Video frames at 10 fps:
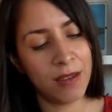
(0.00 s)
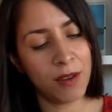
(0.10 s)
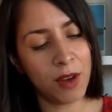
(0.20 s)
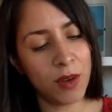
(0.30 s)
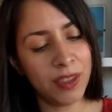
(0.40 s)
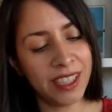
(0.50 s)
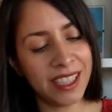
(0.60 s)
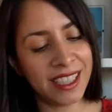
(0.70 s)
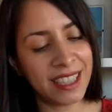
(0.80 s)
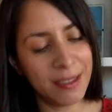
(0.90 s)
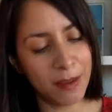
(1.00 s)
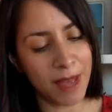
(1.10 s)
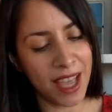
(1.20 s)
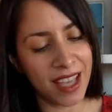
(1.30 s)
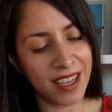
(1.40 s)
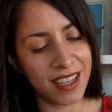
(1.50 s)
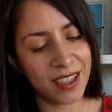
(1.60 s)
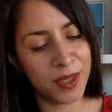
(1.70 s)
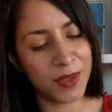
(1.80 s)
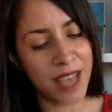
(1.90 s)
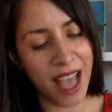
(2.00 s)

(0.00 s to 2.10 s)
for only a clever man knows